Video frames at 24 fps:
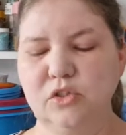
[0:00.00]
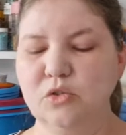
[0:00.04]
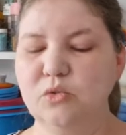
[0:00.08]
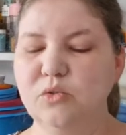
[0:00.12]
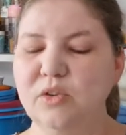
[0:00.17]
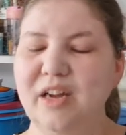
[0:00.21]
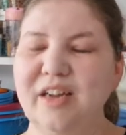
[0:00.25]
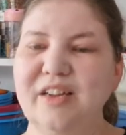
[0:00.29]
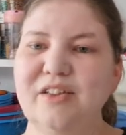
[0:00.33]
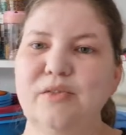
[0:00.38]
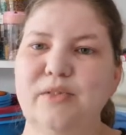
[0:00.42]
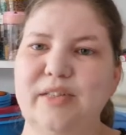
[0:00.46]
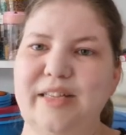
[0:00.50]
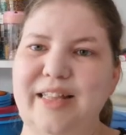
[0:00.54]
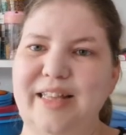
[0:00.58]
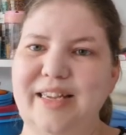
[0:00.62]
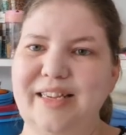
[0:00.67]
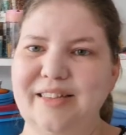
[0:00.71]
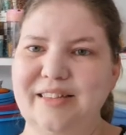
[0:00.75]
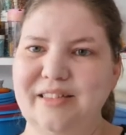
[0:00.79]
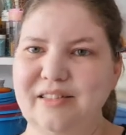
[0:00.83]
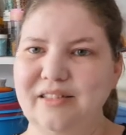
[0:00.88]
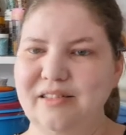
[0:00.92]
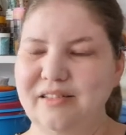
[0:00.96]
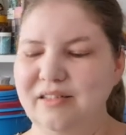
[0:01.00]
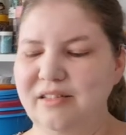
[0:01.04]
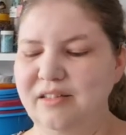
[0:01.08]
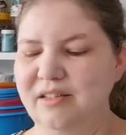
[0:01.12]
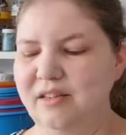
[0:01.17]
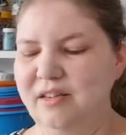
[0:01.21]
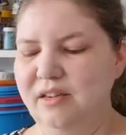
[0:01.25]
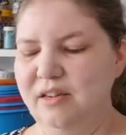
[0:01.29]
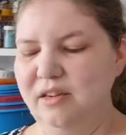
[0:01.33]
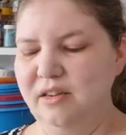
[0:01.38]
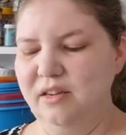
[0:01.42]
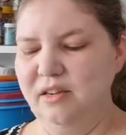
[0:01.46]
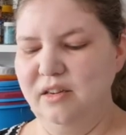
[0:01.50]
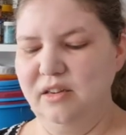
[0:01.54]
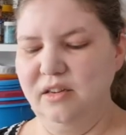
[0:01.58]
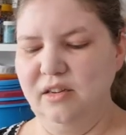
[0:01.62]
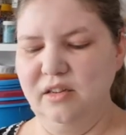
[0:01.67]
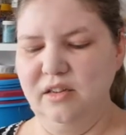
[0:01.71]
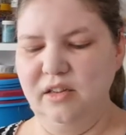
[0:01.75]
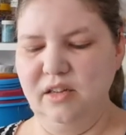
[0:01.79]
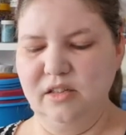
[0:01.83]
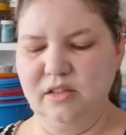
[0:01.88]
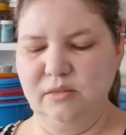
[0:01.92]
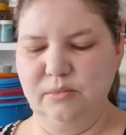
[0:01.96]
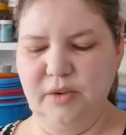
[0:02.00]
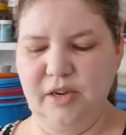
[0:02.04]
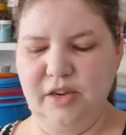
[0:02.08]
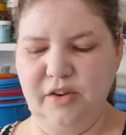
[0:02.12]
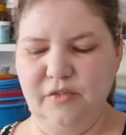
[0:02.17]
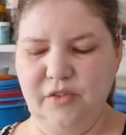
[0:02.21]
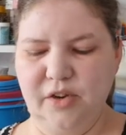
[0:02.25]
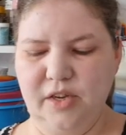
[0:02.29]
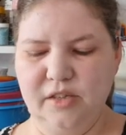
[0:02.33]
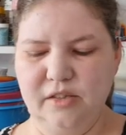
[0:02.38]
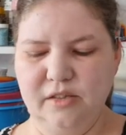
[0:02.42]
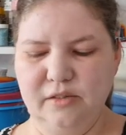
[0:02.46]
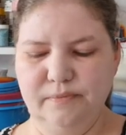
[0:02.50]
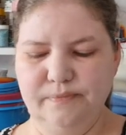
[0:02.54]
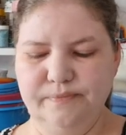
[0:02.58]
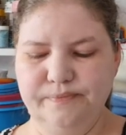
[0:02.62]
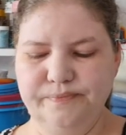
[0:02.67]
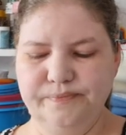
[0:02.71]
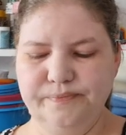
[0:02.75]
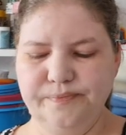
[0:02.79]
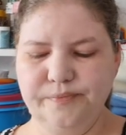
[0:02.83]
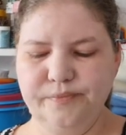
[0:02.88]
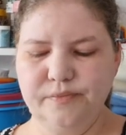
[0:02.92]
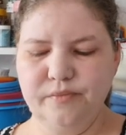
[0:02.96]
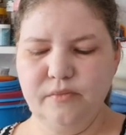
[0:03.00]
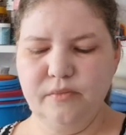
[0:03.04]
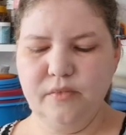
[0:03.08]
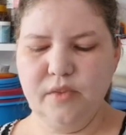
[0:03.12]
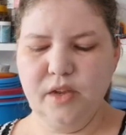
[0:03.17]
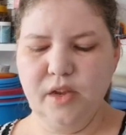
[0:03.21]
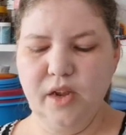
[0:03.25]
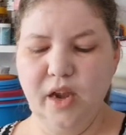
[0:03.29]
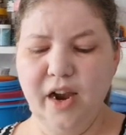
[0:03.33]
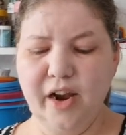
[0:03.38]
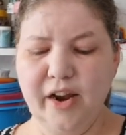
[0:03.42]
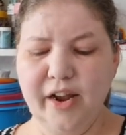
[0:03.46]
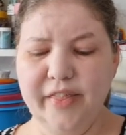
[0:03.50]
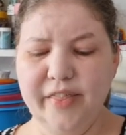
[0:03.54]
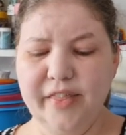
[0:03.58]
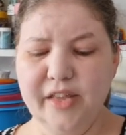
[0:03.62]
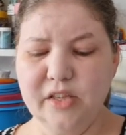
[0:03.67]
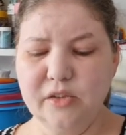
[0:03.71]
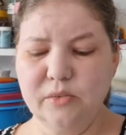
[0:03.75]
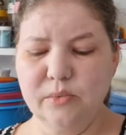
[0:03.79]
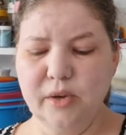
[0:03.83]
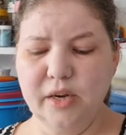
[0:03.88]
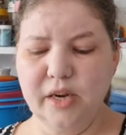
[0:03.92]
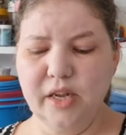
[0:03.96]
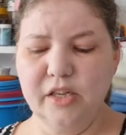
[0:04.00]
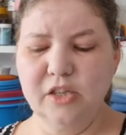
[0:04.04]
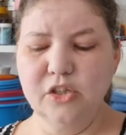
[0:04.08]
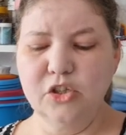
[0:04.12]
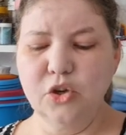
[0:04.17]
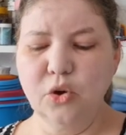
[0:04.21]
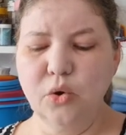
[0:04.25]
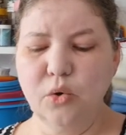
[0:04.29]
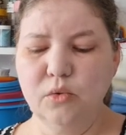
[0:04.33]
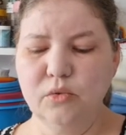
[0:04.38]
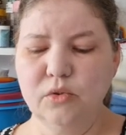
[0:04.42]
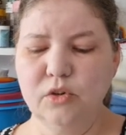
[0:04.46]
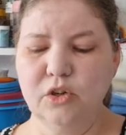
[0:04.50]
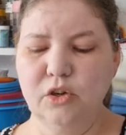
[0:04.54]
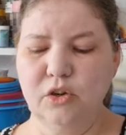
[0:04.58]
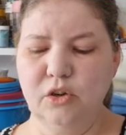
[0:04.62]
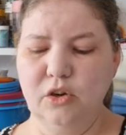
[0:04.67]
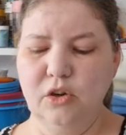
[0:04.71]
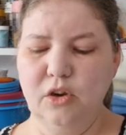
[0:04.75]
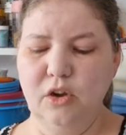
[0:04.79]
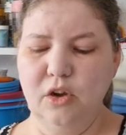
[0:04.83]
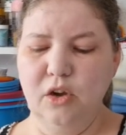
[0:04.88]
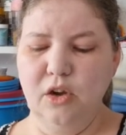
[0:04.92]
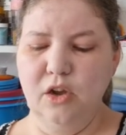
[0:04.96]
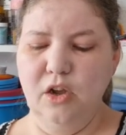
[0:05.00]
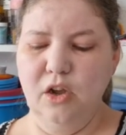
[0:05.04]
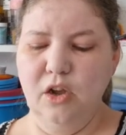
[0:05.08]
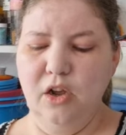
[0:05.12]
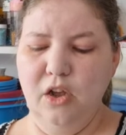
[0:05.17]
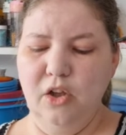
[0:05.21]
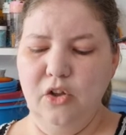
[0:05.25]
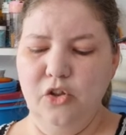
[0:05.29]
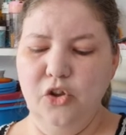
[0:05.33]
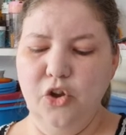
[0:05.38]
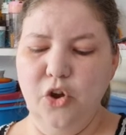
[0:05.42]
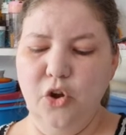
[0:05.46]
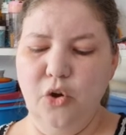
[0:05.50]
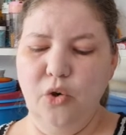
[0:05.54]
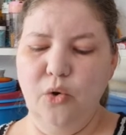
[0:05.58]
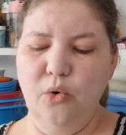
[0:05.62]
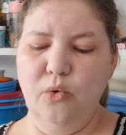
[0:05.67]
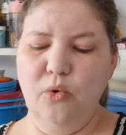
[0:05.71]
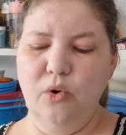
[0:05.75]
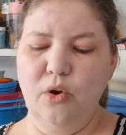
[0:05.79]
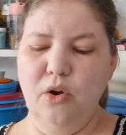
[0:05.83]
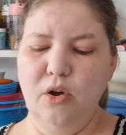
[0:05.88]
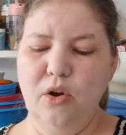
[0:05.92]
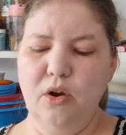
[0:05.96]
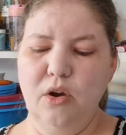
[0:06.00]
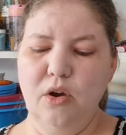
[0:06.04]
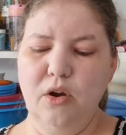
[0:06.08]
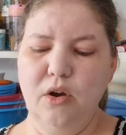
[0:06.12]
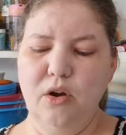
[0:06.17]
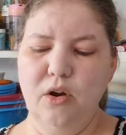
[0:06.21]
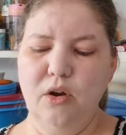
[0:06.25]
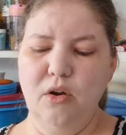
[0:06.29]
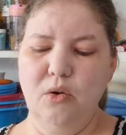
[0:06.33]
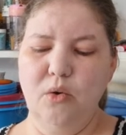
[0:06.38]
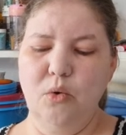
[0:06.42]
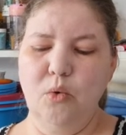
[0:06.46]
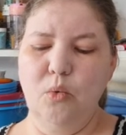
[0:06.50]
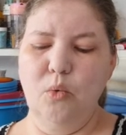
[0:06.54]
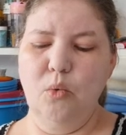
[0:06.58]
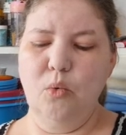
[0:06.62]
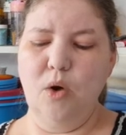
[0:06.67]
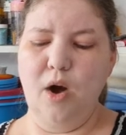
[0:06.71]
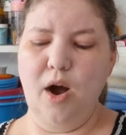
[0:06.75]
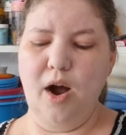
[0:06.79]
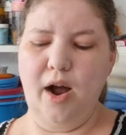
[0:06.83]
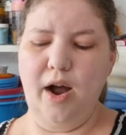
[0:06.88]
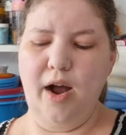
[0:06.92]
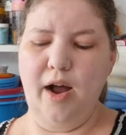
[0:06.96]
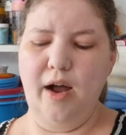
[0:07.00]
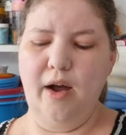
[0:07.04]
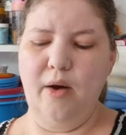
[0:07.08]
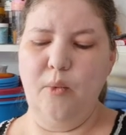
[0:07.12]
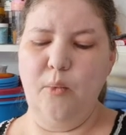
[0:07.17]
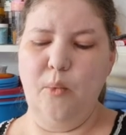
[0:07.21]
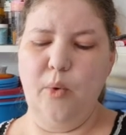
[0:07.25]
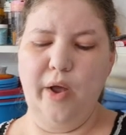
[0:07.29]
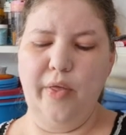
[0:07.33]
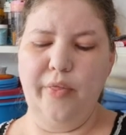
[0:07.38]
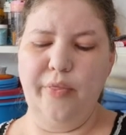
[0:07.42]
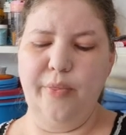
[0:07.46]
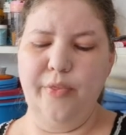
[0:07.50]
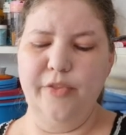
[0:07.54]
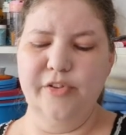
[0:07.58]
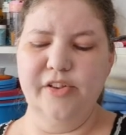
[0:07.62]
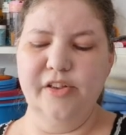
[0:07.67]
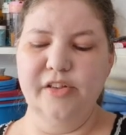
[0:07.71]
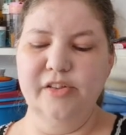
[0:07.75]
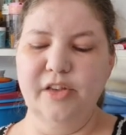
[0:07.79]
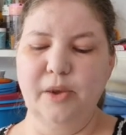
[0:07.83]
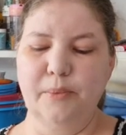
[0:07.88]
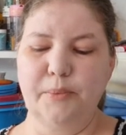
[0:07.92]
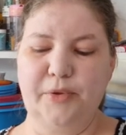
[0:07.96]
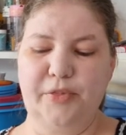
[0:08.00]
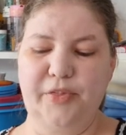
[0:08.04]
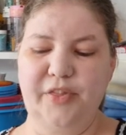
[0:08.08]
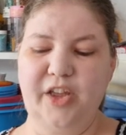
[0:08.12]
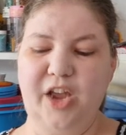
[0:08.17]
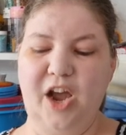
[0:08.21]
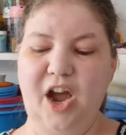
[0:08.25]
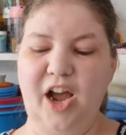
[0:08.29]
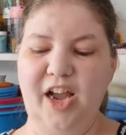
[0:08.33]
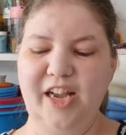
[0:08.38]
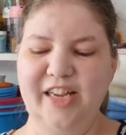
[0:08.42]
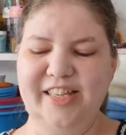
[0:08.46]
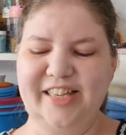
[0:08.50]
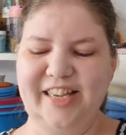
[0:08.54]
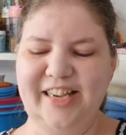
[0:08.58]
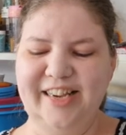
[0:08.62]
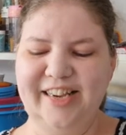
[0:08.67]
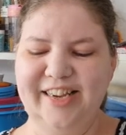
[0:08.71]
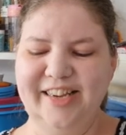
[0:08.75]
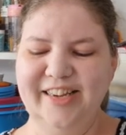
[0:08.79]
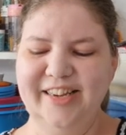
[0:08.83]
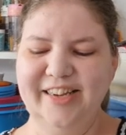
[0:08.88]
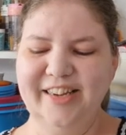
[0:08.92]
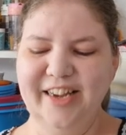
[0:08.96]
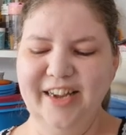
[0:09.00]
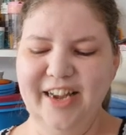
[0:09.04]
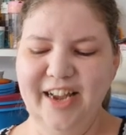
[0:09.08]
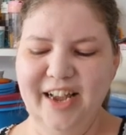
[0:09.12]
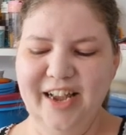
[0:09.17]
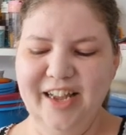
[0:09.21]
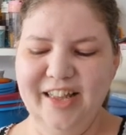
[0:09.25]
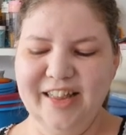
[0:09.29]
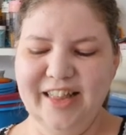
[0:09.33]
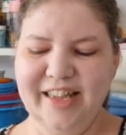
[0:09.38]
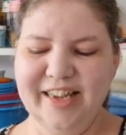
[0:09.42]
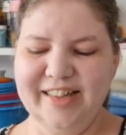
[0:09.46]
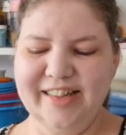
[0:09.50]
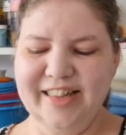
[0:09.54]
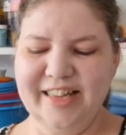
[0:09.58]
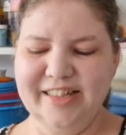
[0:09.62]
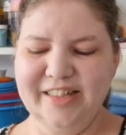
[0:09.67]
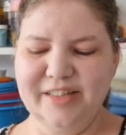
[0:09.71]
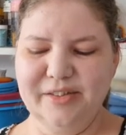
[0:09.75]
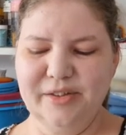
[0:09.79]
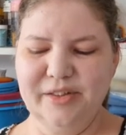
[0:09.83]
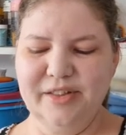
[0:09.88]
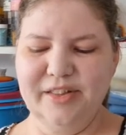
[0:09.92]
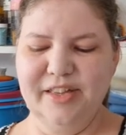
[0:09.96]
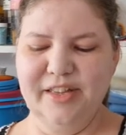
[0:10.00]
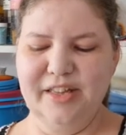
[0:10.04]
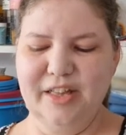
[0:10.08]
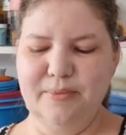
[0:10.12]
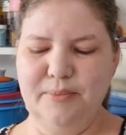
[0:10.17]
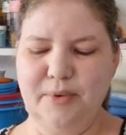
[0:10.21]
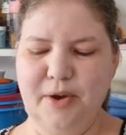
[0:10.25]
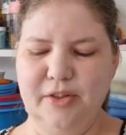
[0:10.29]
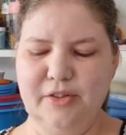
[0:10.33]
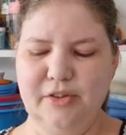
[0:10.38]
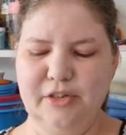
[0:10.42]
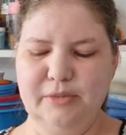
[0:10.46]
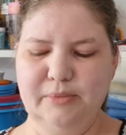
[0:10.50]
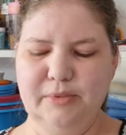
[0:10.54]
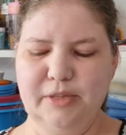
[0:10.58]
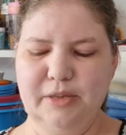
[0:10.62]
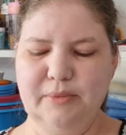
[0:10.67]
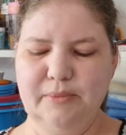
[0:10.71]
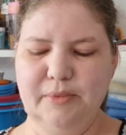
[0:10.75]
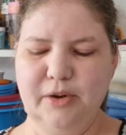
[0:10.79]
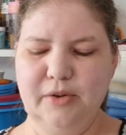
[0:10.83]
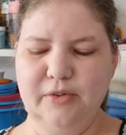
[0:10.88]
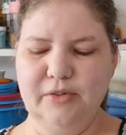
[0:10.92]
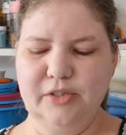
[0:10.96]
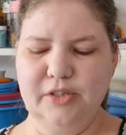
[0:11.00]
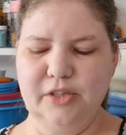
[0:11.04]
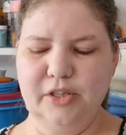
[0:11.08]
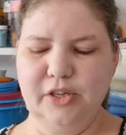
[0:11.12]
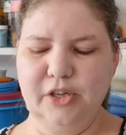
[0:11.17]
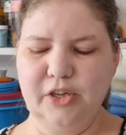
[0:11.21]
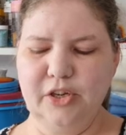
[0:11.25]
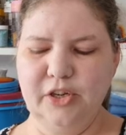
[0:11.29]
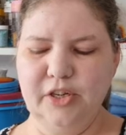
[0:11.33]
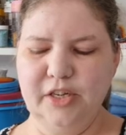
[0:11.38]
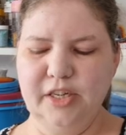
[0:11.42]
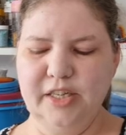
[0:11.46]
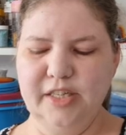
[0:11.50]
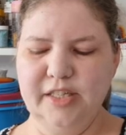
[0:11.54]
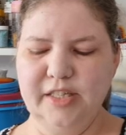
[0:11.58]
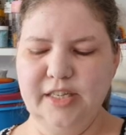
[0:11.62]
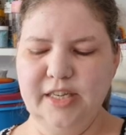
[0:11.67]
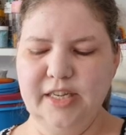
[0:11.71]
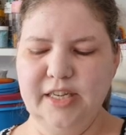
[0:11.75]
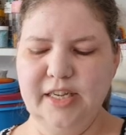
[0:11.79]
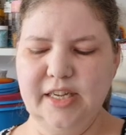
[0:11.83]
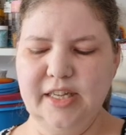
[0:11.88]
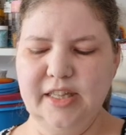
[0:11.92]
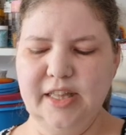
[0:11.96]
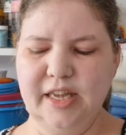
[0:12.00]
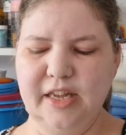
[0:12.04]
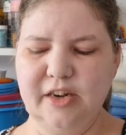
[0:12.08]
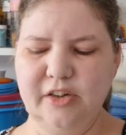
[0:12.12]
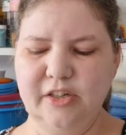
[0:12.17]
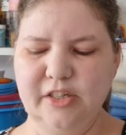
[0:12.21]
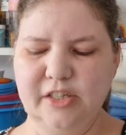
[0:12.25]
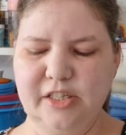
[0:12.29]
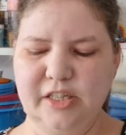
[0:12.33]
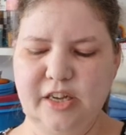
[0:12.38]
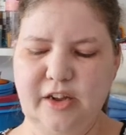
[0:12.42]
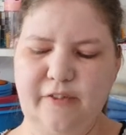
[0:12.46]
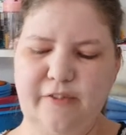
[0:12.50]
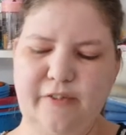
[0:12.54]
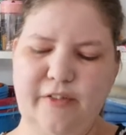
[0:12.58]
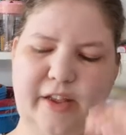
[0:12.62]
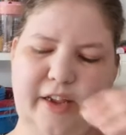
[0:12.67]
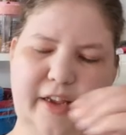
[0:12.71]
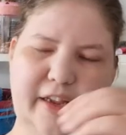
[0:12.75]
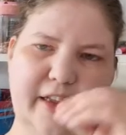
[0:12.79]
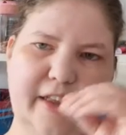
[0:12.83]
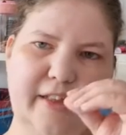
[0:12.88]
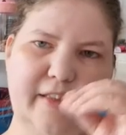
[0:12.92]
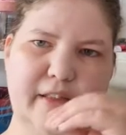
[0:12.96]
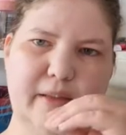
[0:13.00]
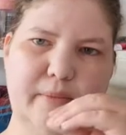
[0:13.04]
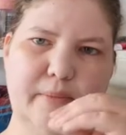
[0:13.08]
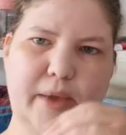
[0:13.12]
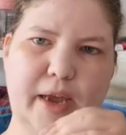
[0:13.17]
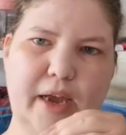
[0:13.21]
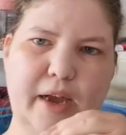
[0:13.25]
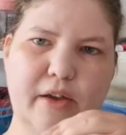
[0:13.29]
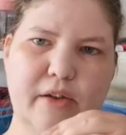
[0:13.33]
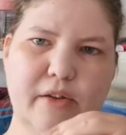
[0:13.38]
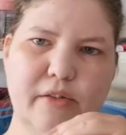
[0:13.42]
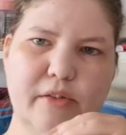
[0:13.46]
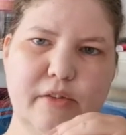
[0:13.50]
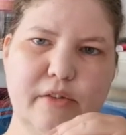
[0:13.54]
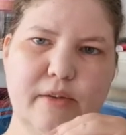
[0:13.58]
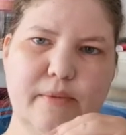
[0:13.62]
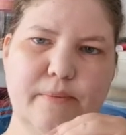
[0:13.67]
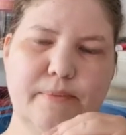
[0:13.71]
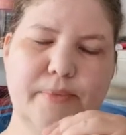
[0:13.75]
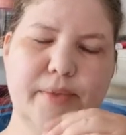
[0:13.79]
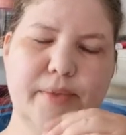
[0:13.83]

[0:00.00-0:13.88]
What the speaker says: Do not use glaze. That's my advice. All right, this one I don't know what is up with the eyes. Like, that's the thing that bothers me the most. The cookies that are stuffed like in the mouth,